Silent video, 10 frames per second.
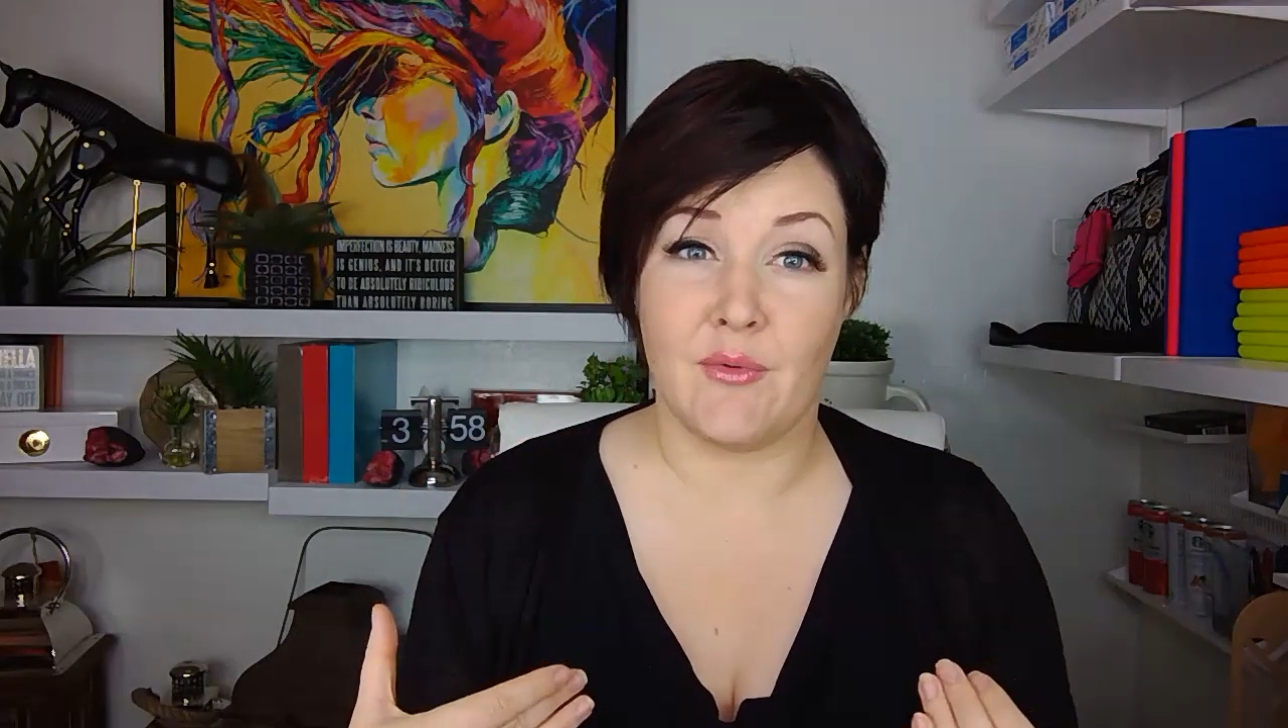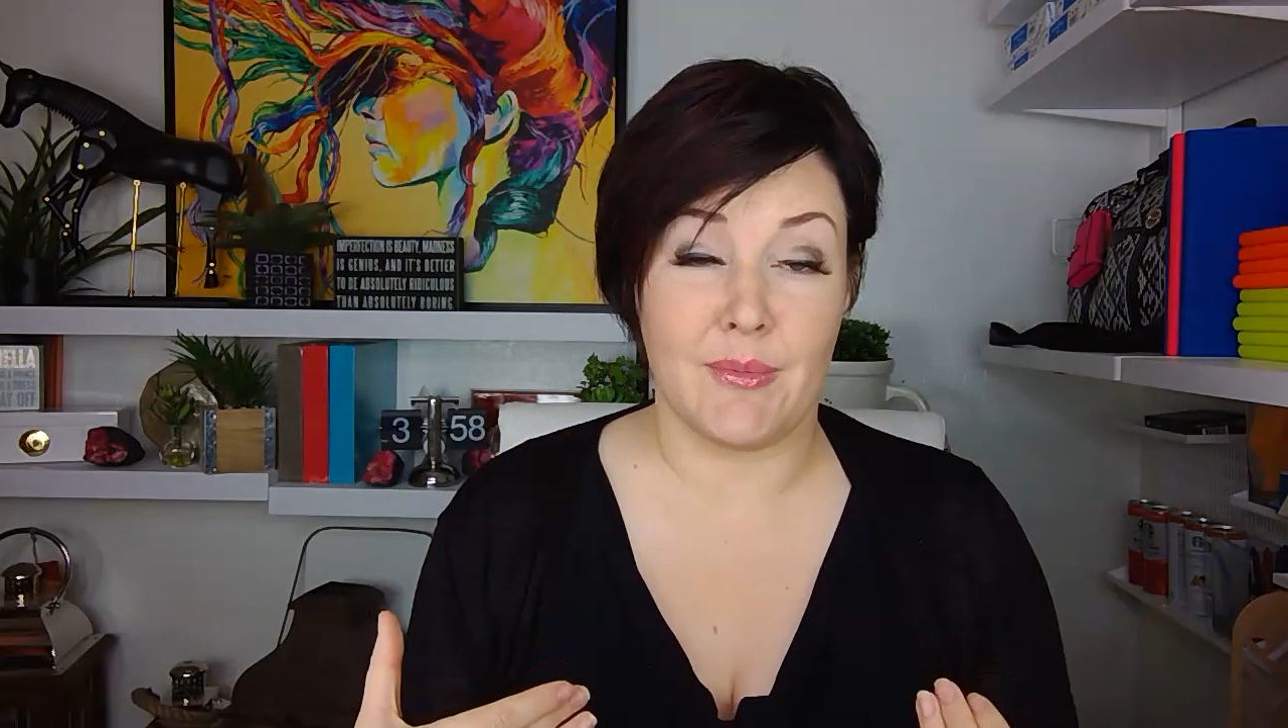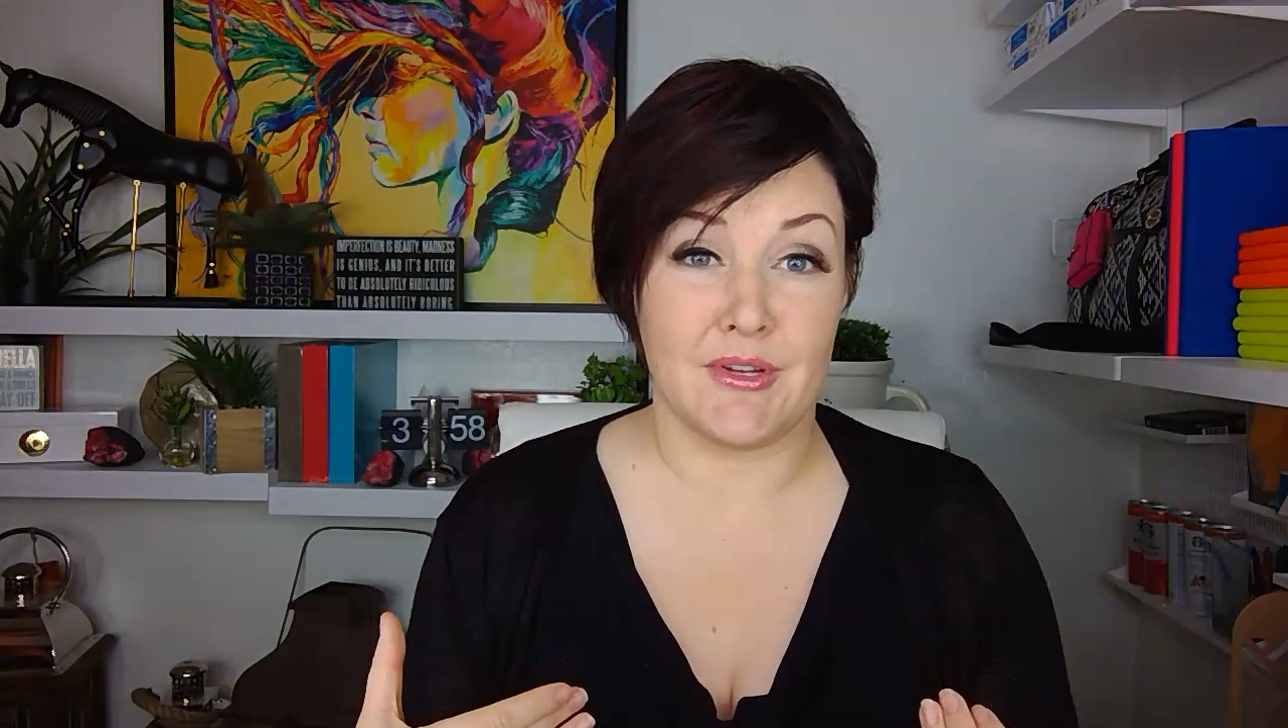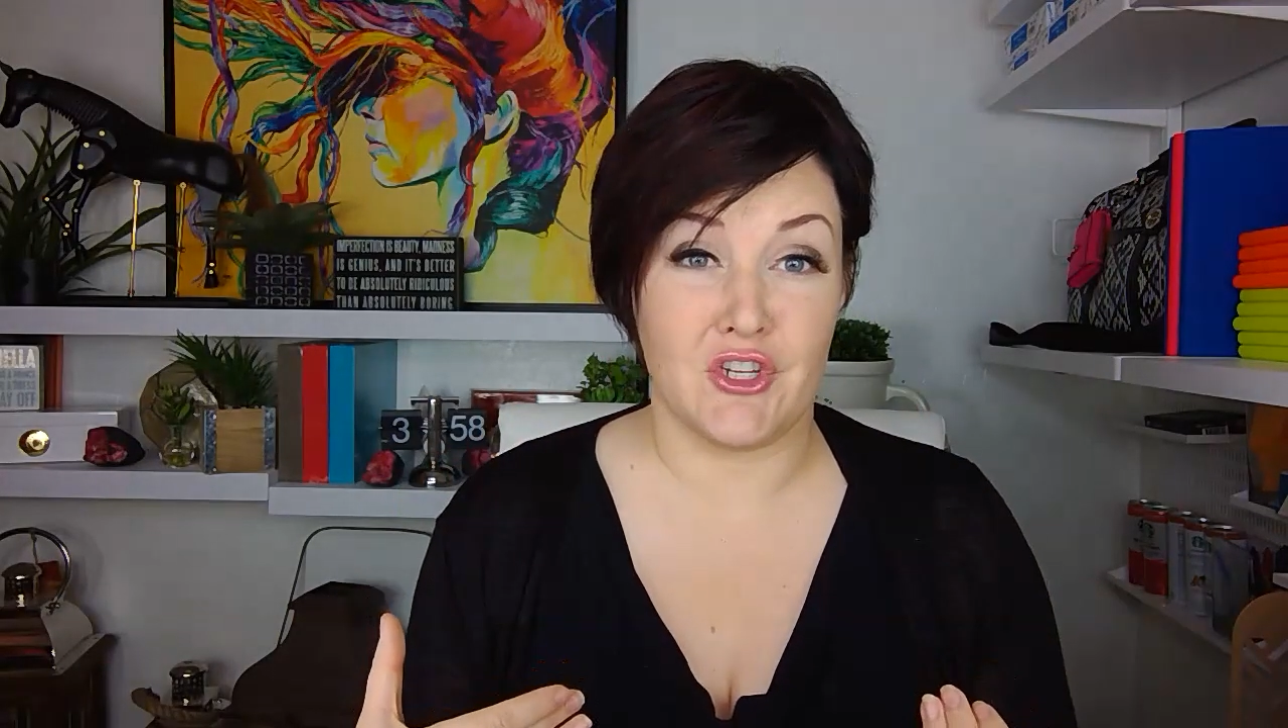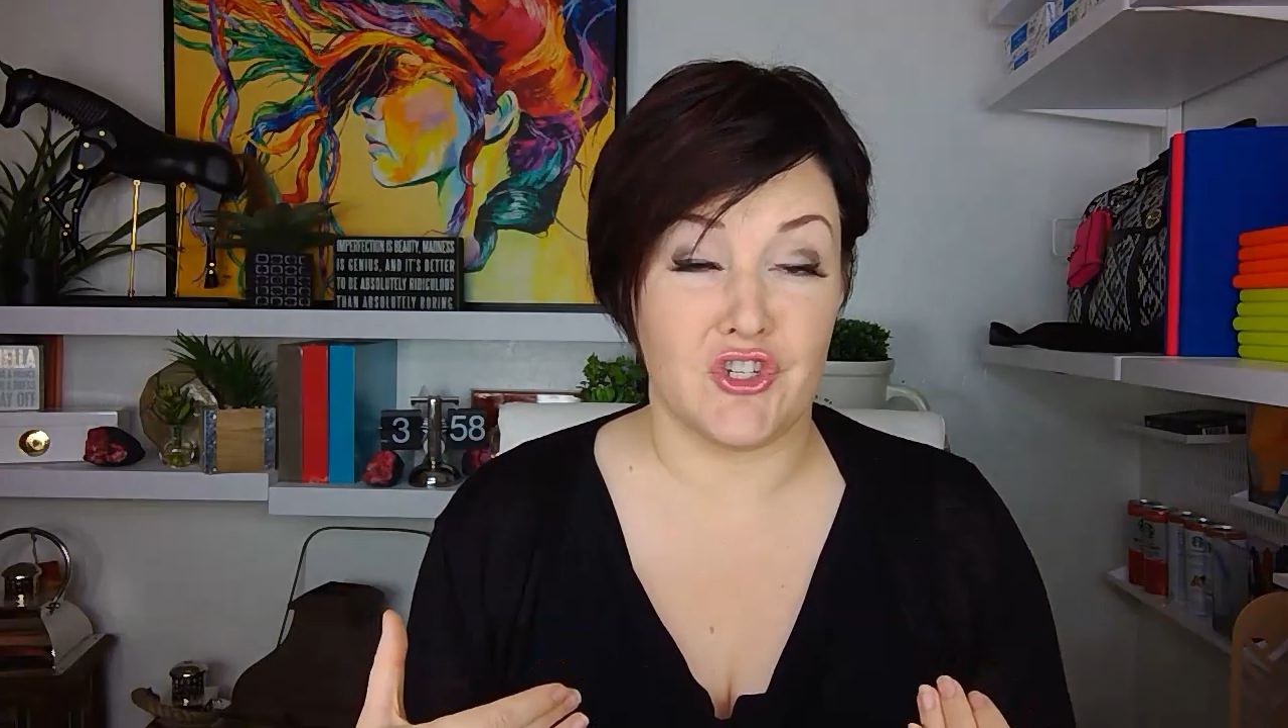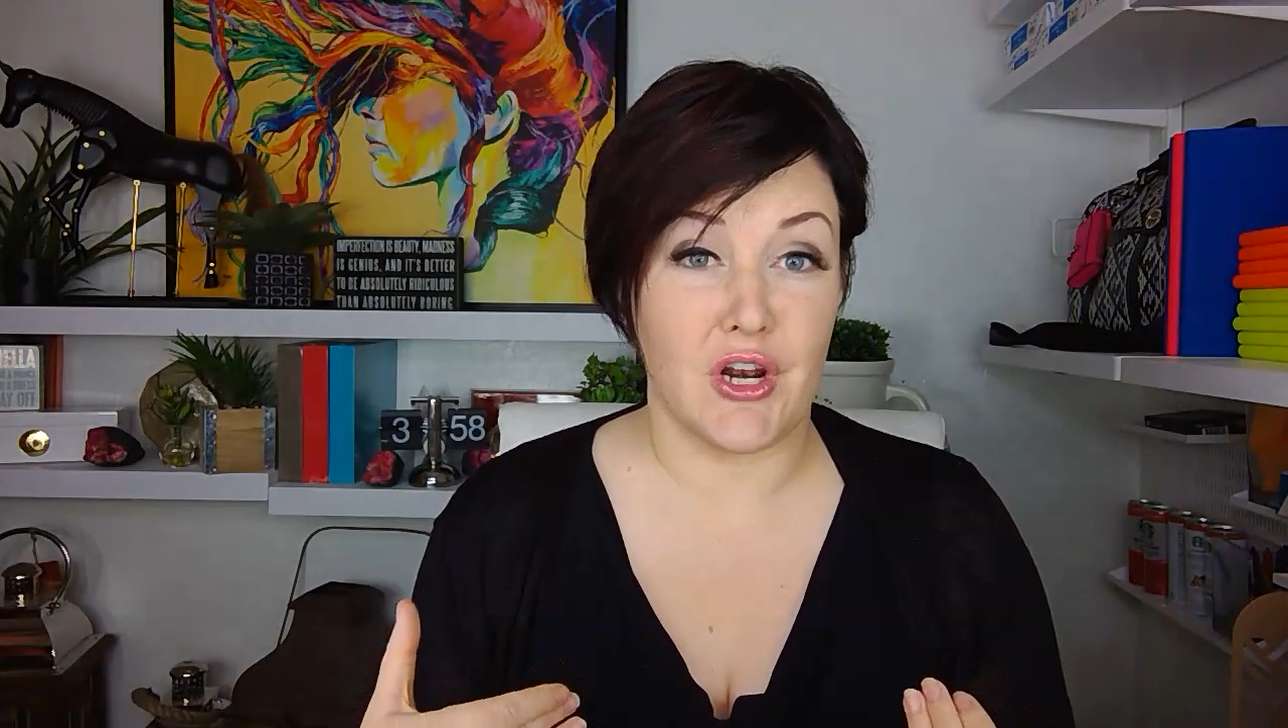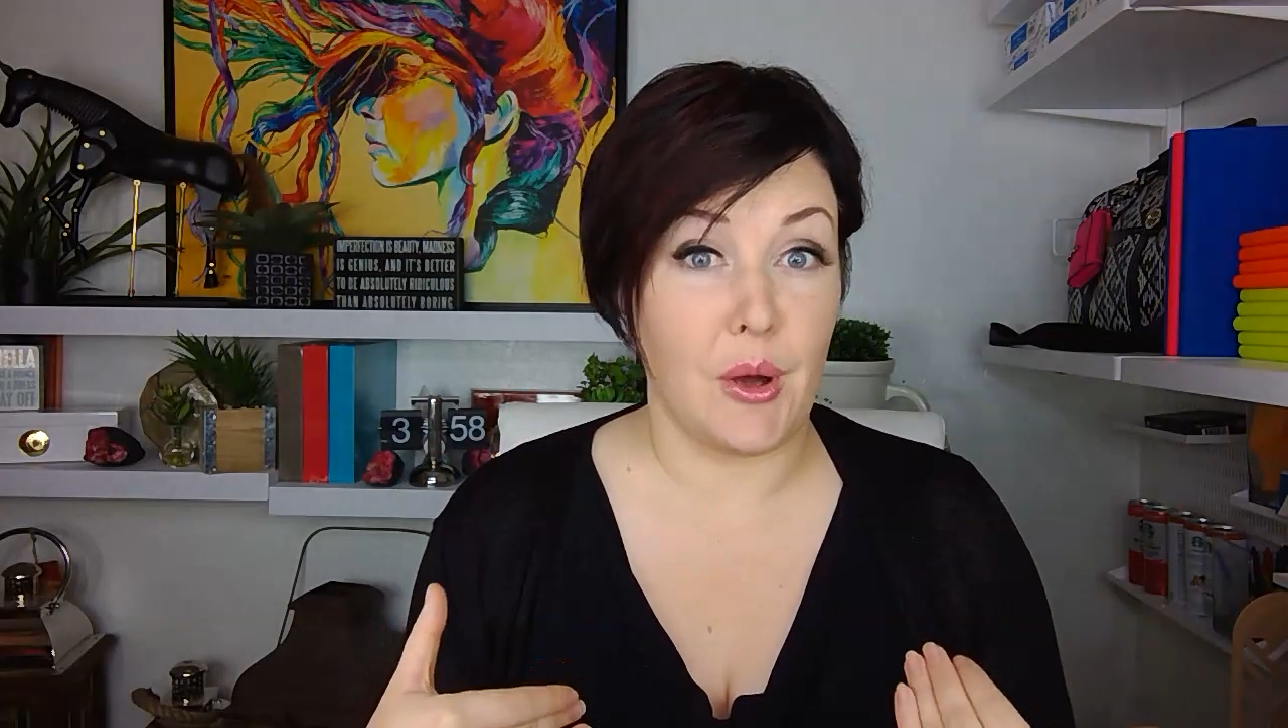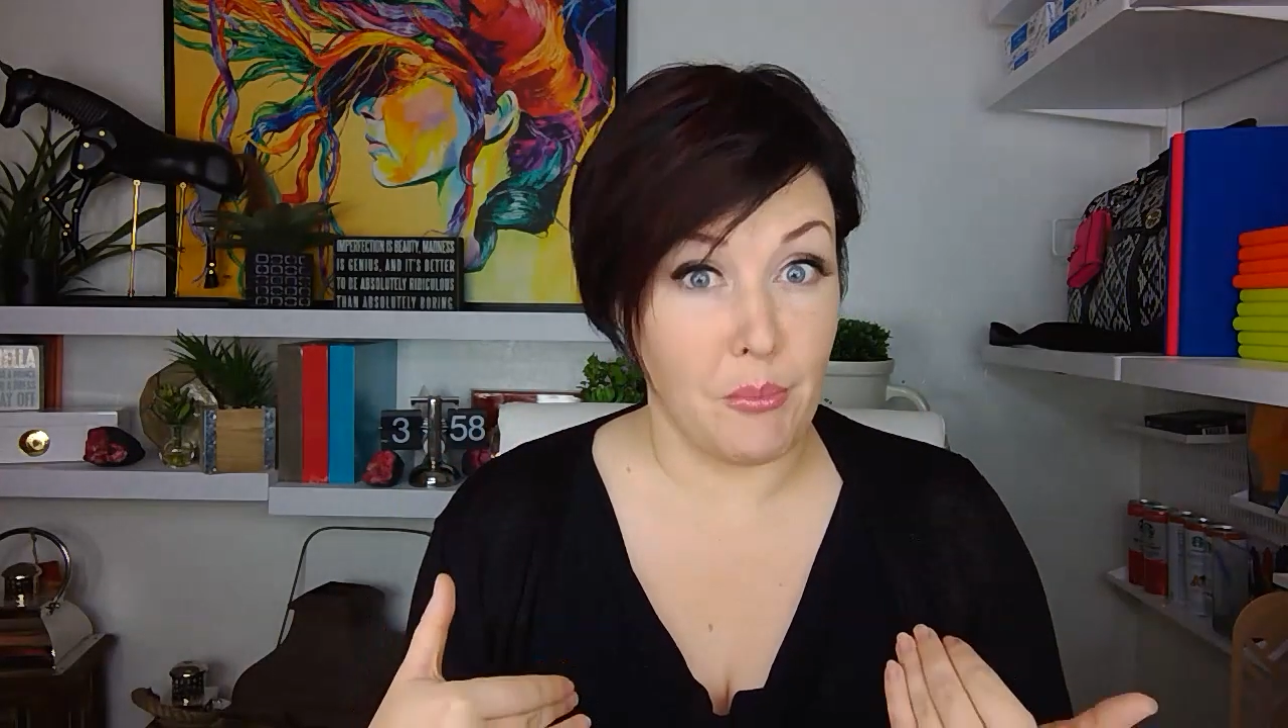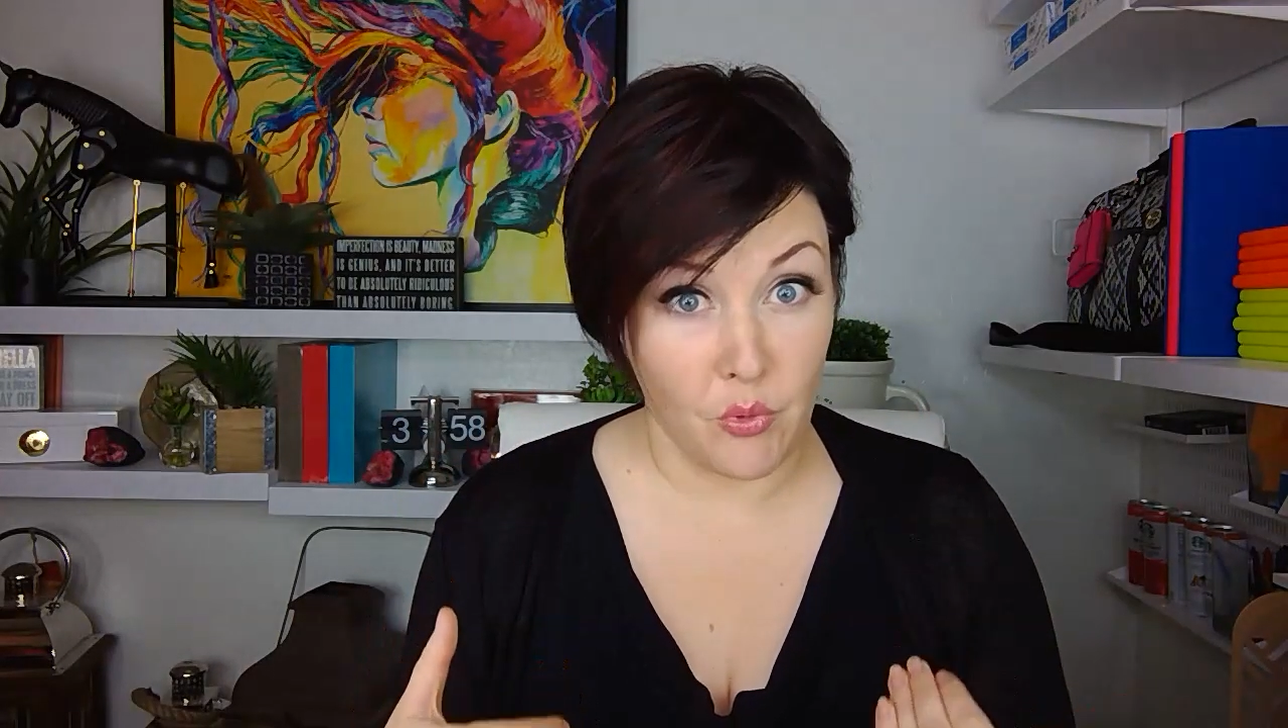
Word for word: repetition